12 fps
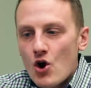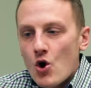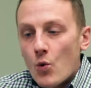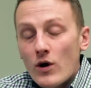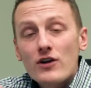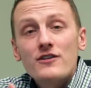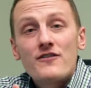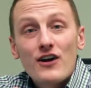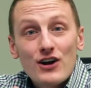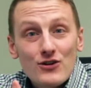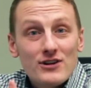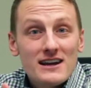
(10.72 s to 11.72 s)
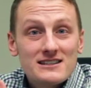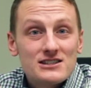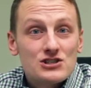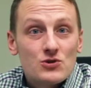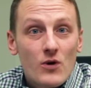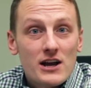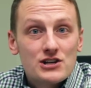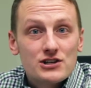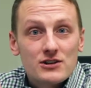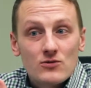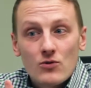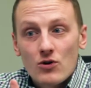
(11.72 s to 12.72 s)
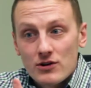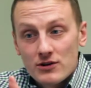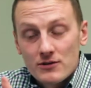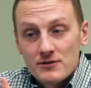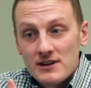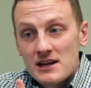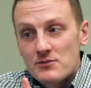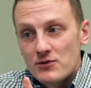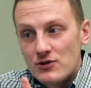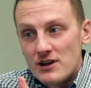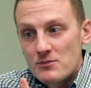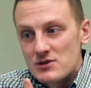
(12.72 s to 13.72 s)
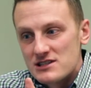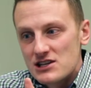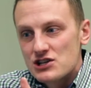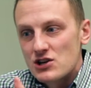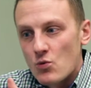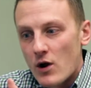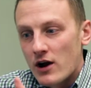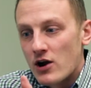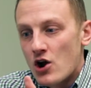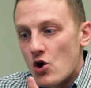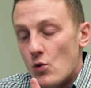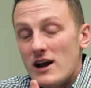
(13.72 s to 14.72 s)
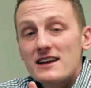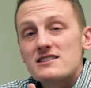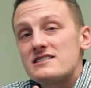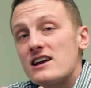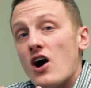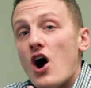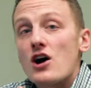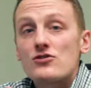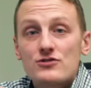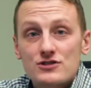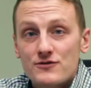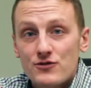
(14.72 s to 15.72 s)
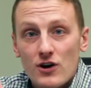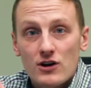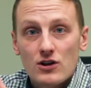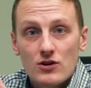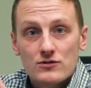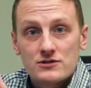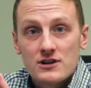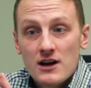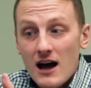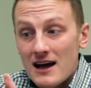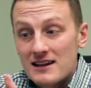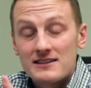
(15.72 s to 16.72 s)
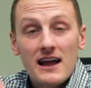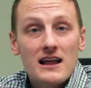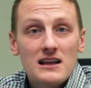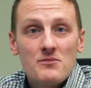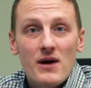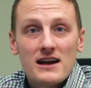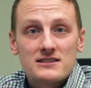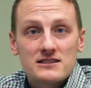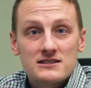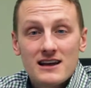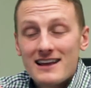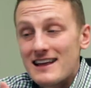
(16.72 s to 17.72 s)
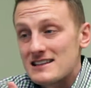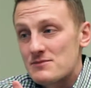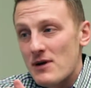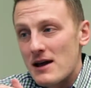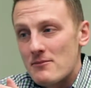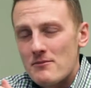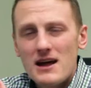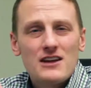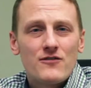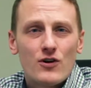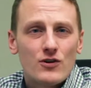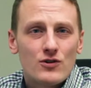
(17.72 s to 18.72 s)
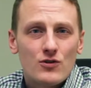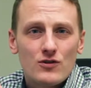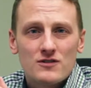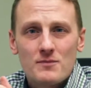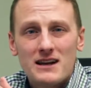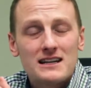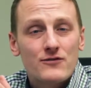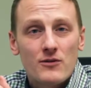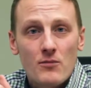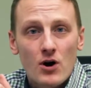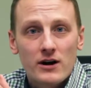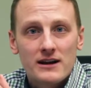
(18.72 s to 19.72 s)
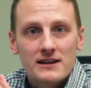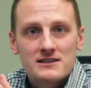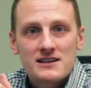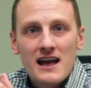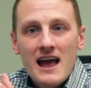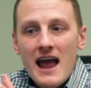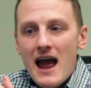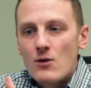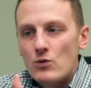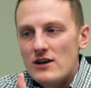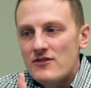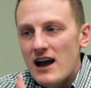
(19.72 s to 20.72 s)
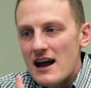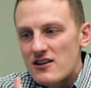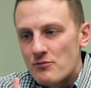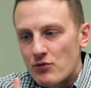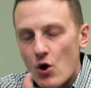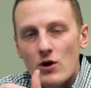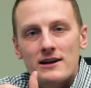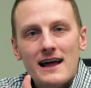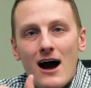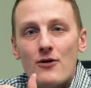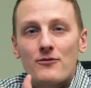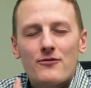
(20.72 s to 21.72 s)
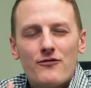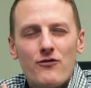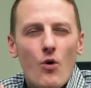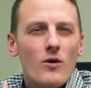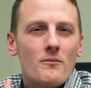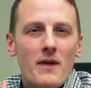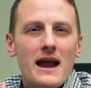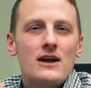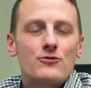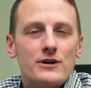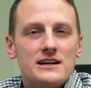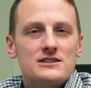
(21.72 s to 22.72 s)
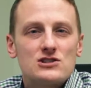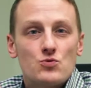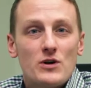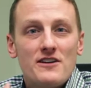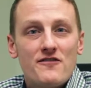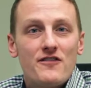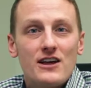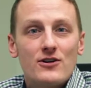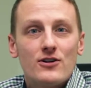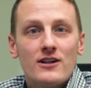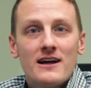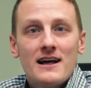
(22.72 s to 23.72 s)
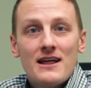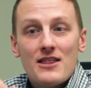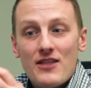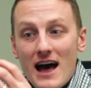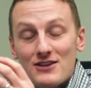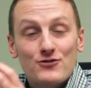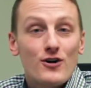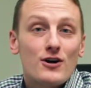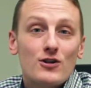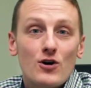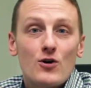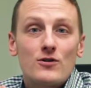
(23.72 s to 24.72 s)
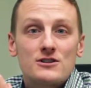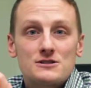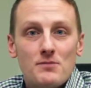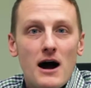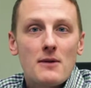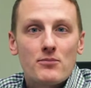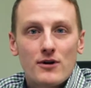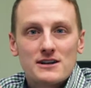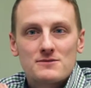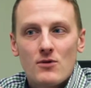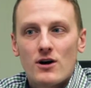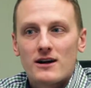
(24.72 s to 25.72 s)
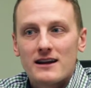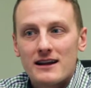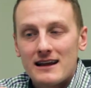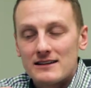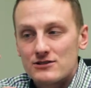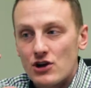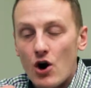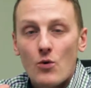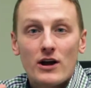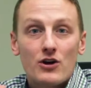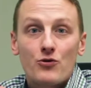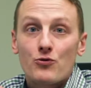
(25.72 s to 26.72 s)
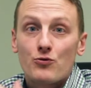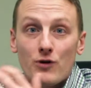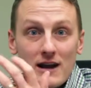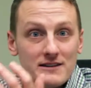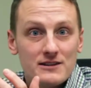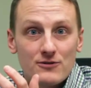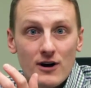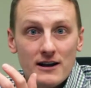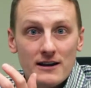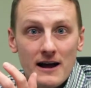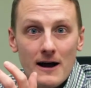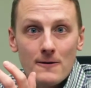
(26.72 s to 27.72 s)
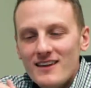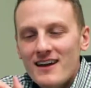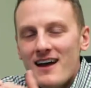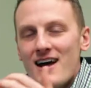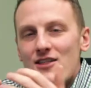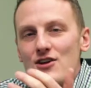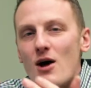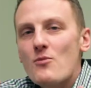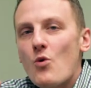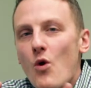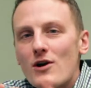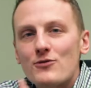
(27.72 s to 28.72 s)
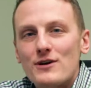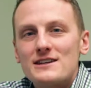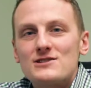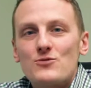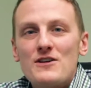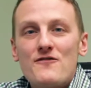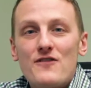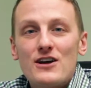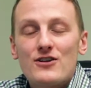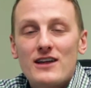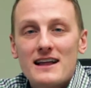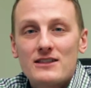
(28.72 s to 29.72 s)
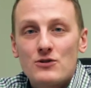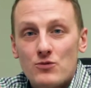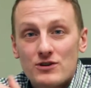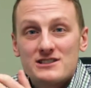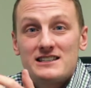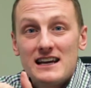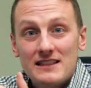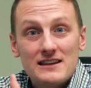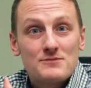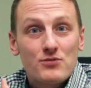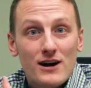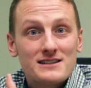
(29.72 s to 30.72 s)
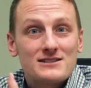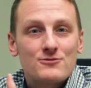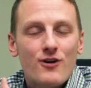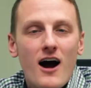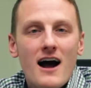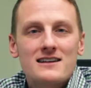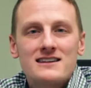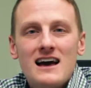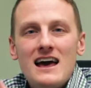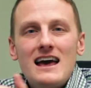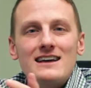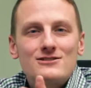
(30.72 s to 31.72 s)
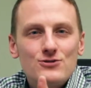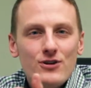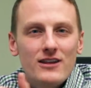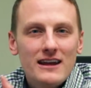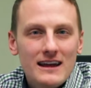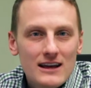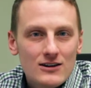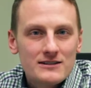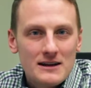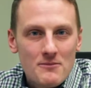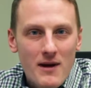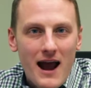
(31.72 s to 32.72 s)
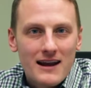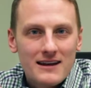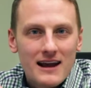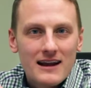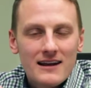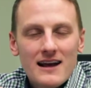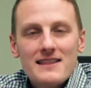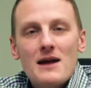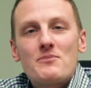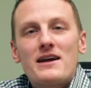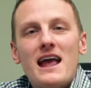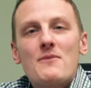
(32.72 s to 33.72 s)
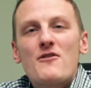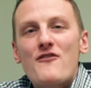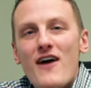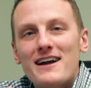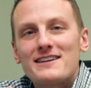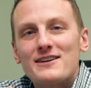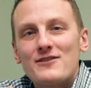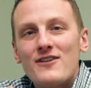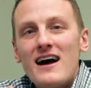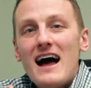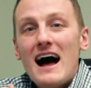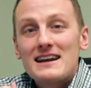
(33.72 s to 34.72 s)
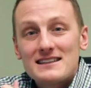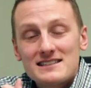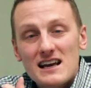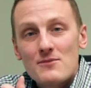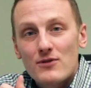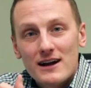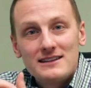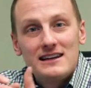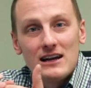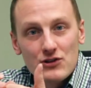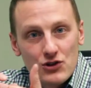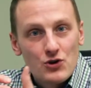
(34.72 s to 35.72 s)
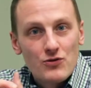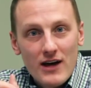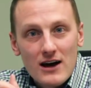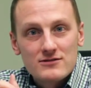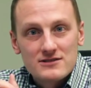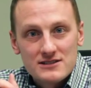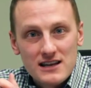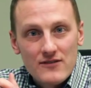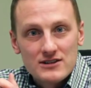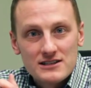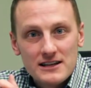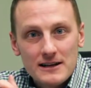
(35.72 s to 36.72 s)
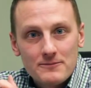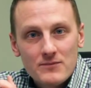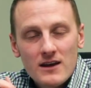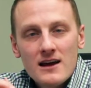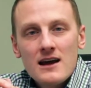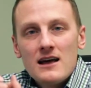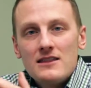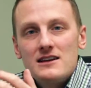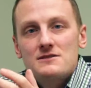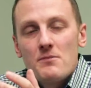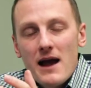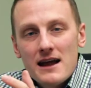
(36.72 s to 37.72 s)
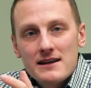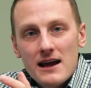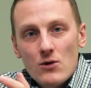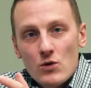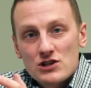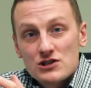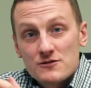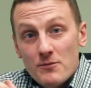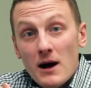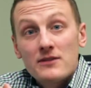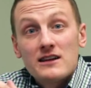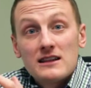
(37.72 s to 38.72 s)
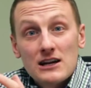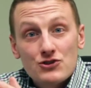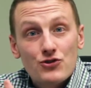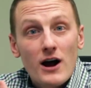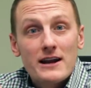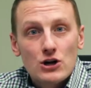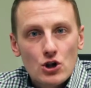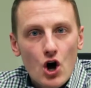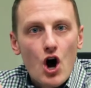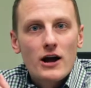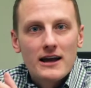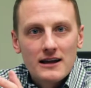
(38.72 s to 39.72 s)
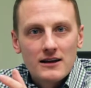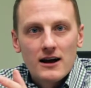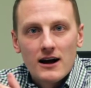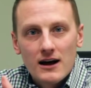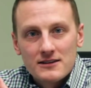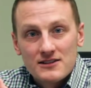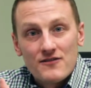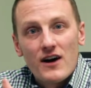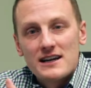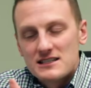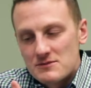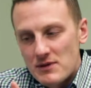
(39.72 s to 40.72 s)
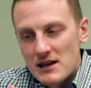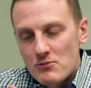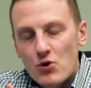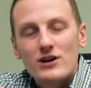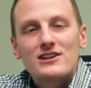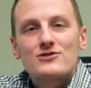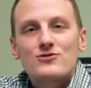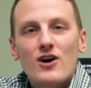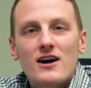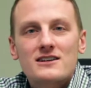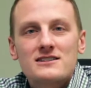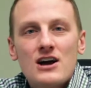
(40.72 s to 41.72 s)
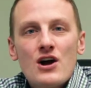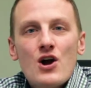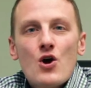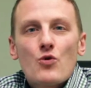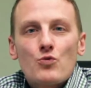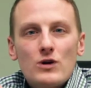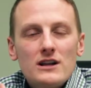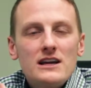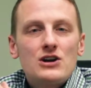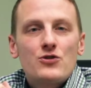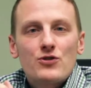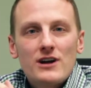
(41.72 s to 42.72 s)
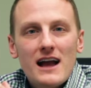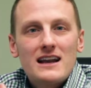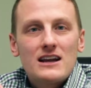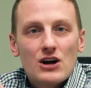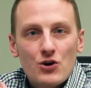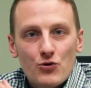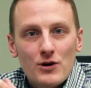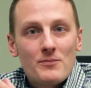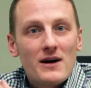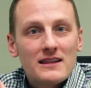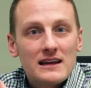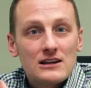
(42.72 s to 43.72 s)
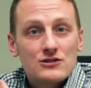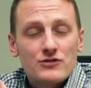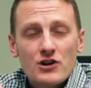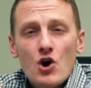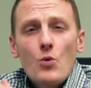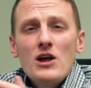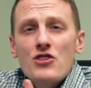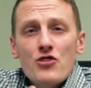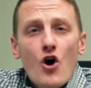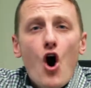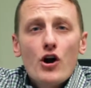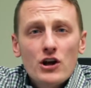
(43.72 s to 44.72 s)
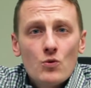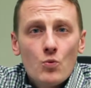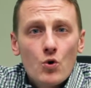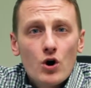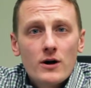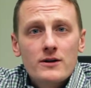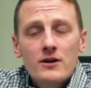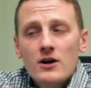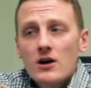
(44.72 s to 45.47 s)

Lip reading: We're in a very unique situation or a unique position where we get to see hundreds of truckloads on a daily basis that span many verticals, many different markets, and we've kind of broken down four main reasons we feel that truckload spot price market is going crazy right now. The number one reason we feel that we're seeing these prices rise is due to the ELD mandate that became effective on December 18th, 2017. This mandate, which is about the electronic logging devices being put in trucks, really created a crimp on the industry. We thought it would.